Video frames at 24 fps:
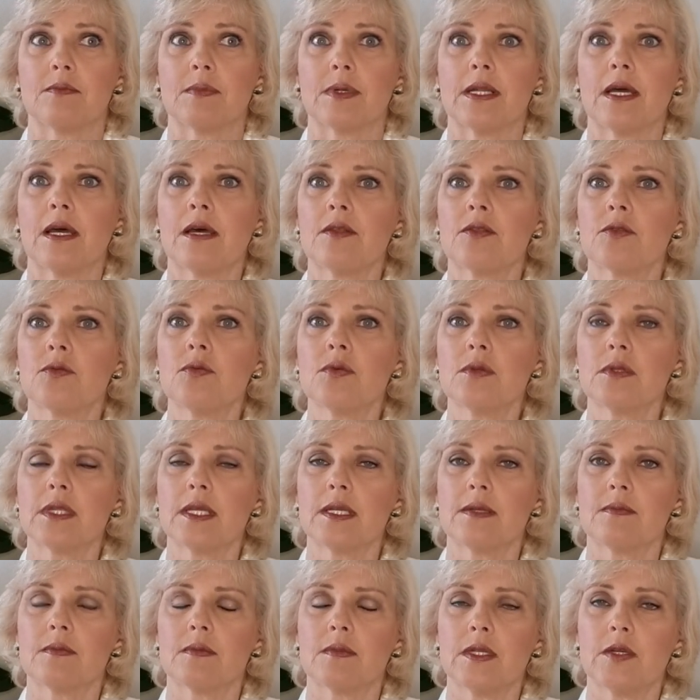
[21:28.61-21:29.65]
But I thought that
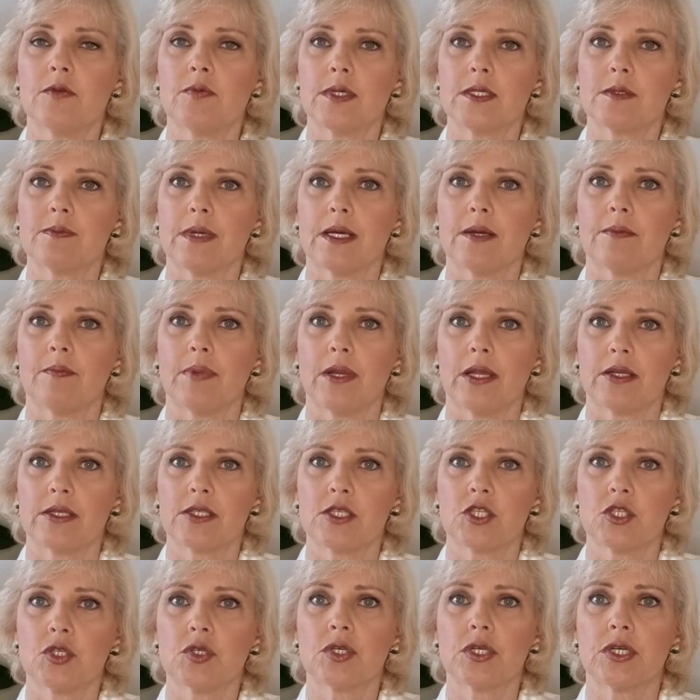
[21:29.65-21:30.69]
it was my blood
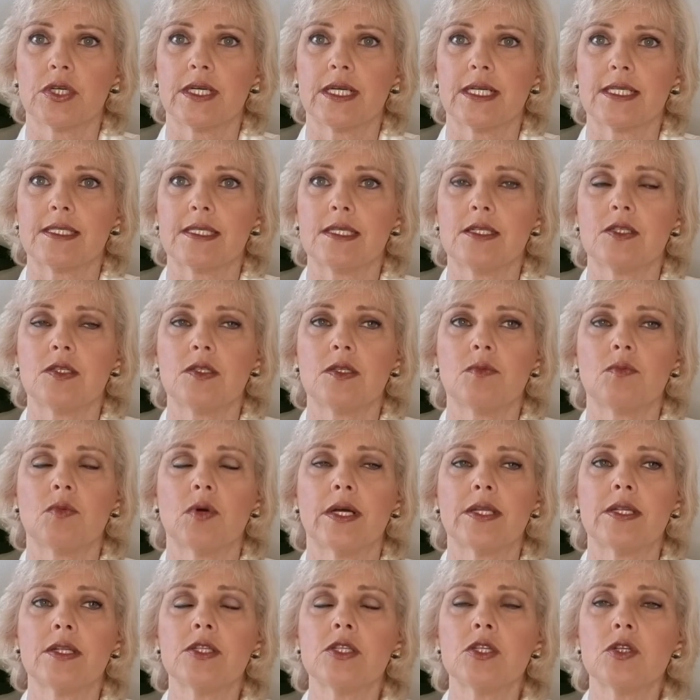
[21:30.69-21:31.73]
sugar. I said to him, why
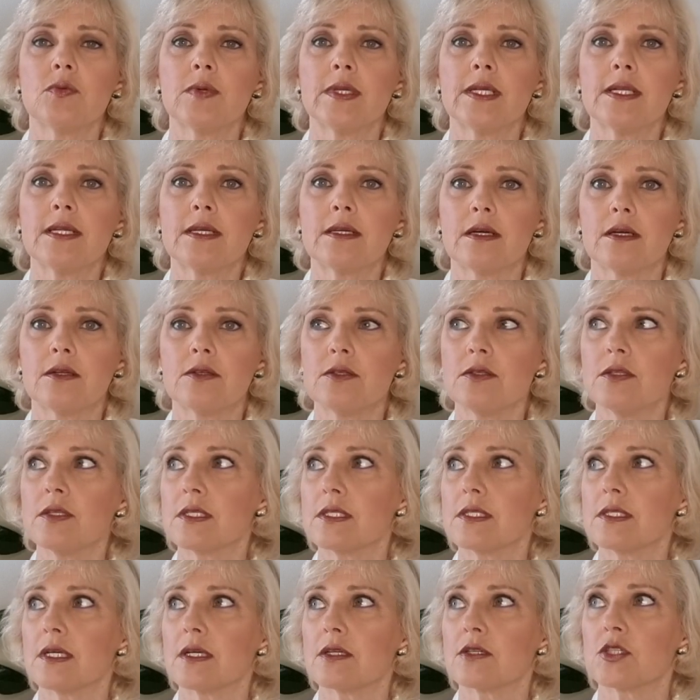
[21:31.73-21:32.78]
don't you quickly go to the
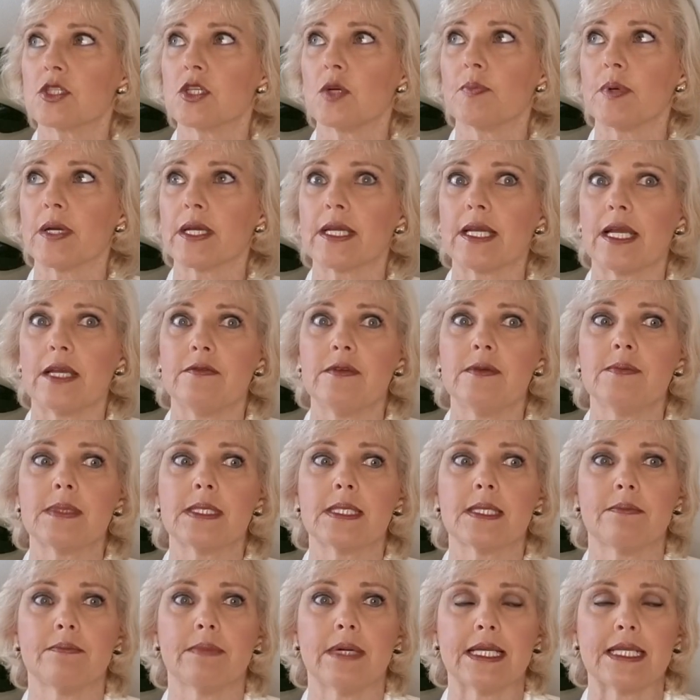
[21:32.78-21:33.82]
tuck shop? I gave him
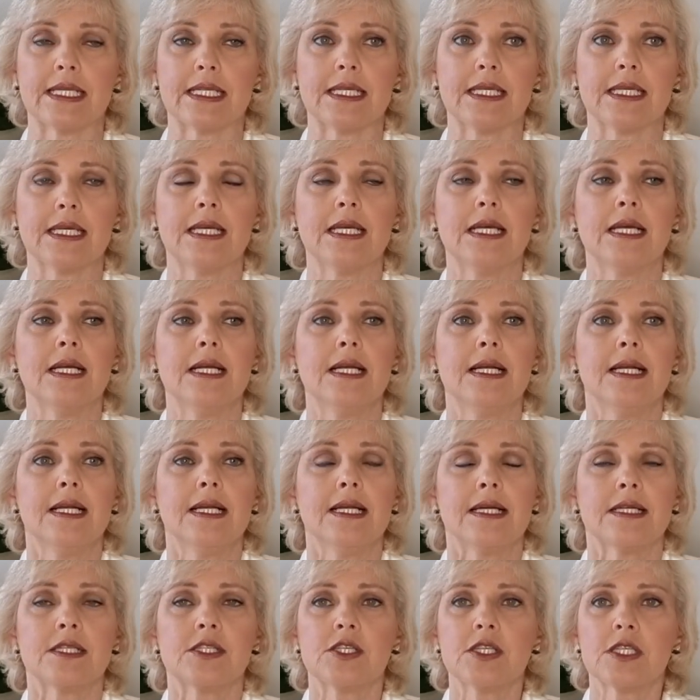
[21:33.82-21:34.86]
some money
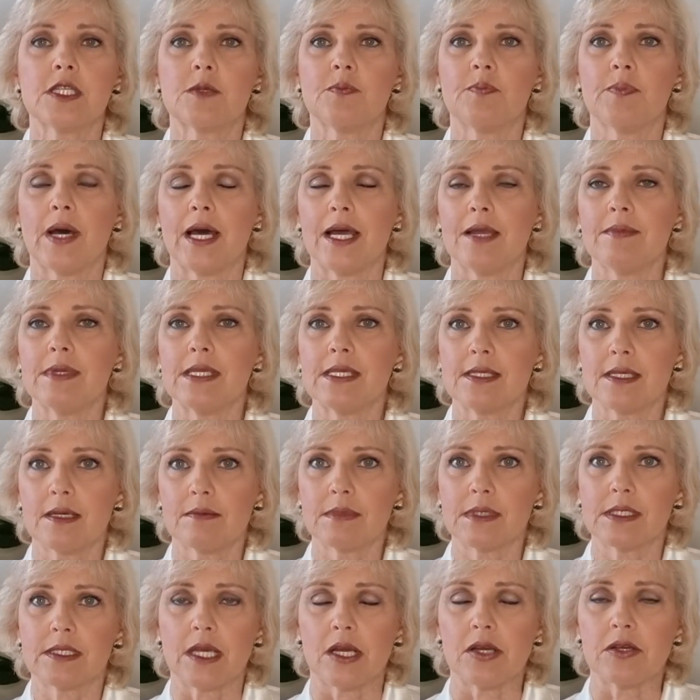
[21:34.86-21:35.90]
and just buy me
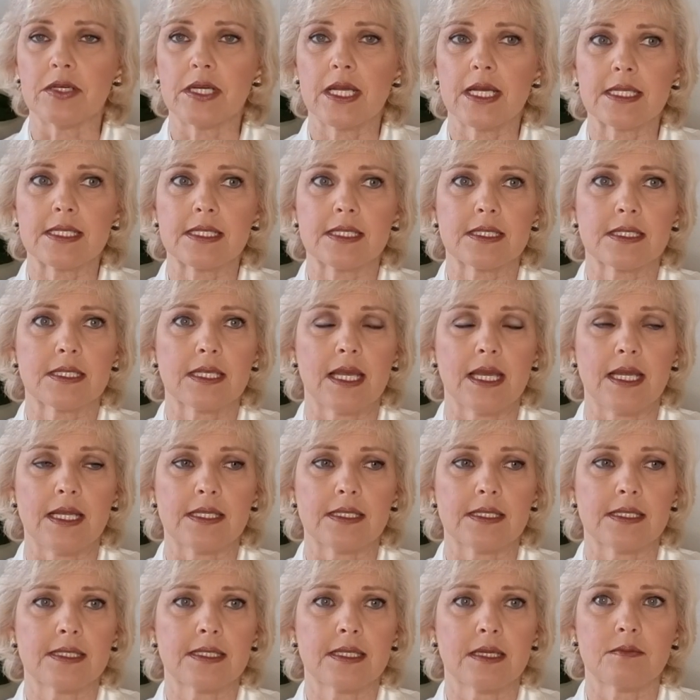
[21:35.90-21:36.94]
some donuts
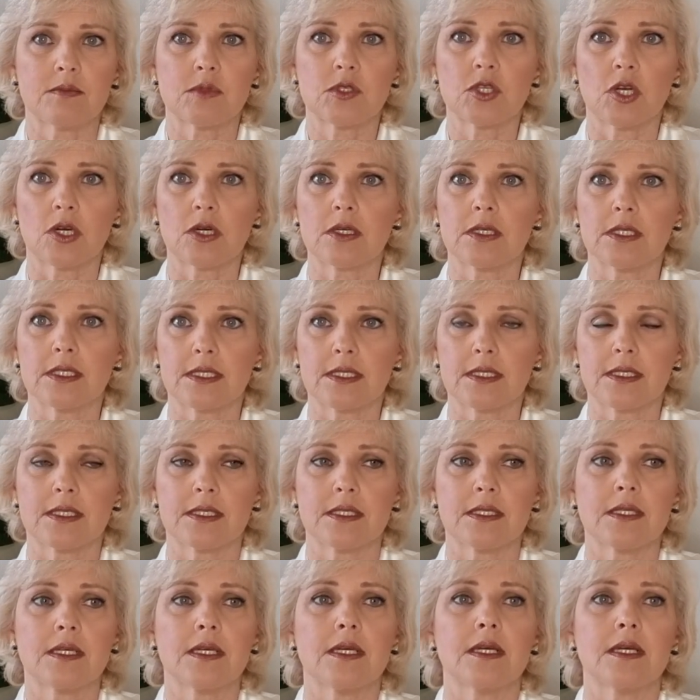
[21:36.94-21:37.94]
and some chocolates,